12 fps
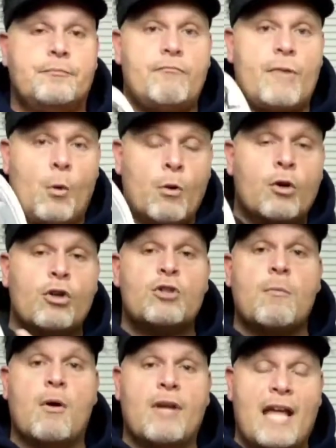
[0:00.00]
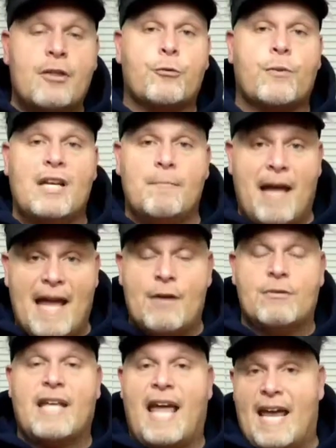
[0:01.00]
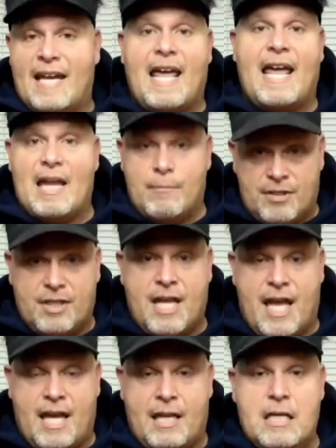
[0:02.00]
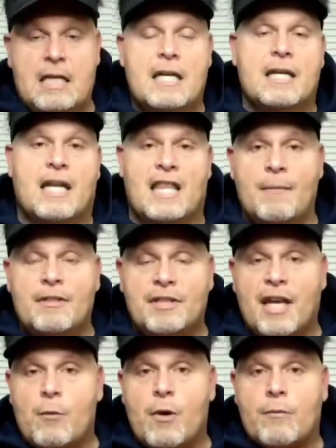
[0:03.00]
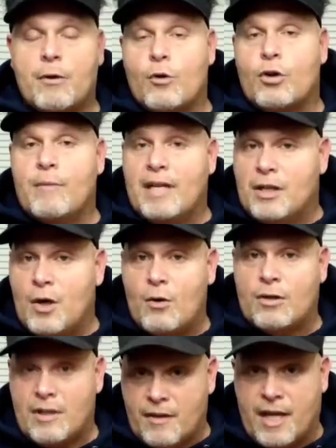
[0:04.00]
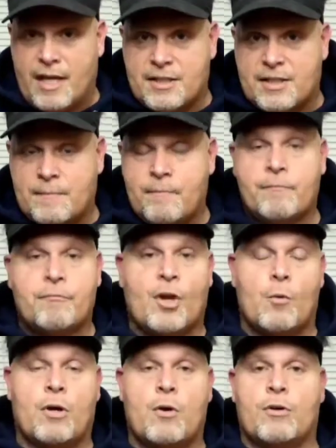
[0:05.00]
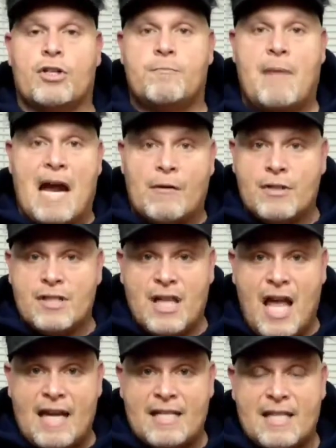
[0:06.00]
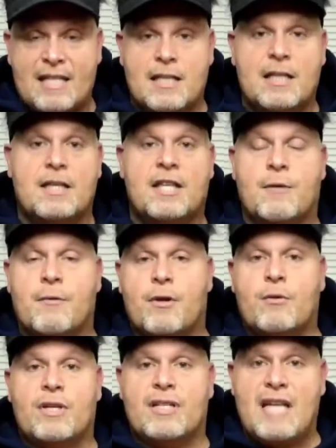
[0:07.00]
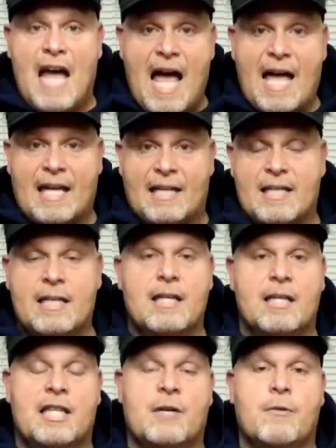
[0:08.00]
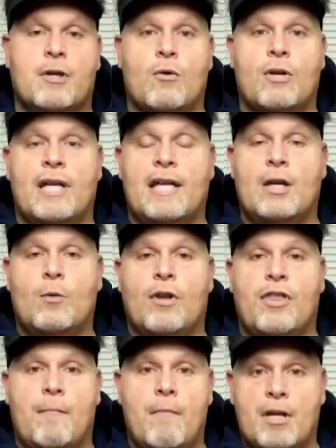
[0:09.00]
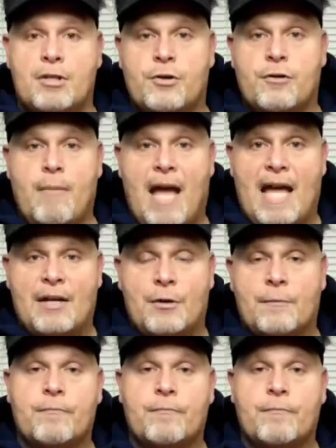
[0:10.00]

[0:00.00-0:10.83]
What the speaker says: We're going to smoke a 3-pound canned ham today. Now let me tell you what we're going to be doing to this. We're going to spiral slice it, then we're going to tie it. Then we're going to hit it with a mustard binder,